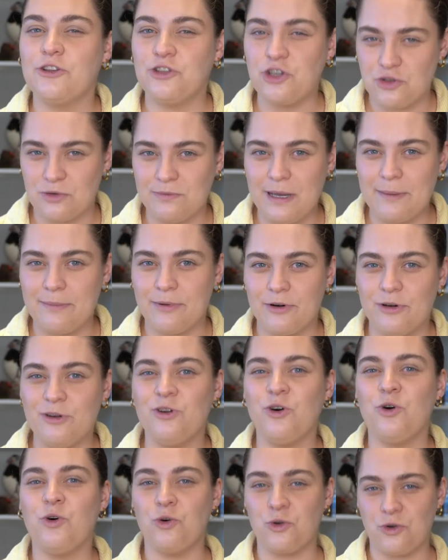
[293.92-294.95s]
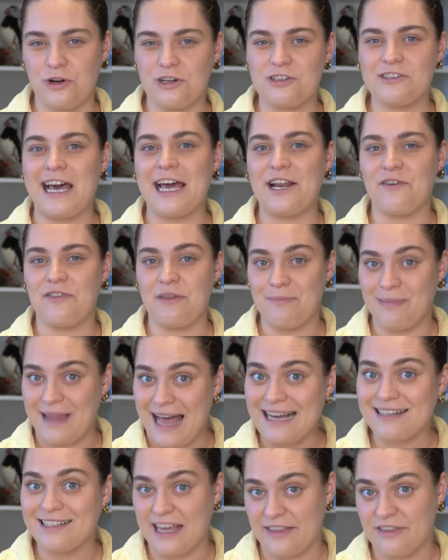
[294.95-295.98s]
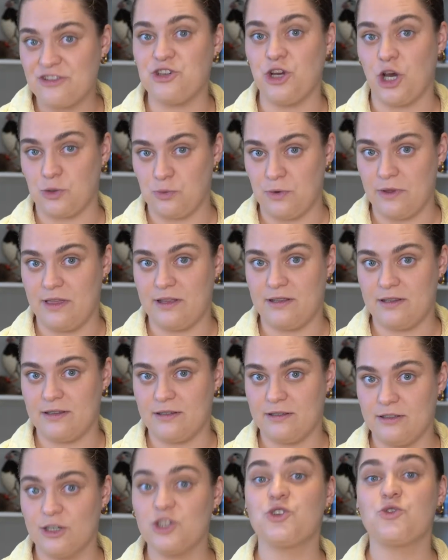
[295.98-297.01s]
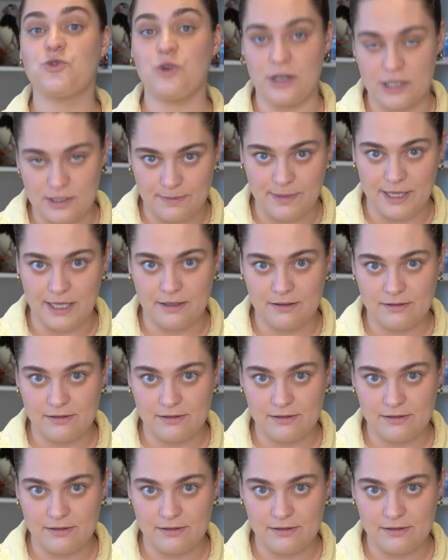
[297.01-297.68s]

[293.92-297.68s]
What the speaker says: Just remember, order a side of the Black Death shot with it. Trust me.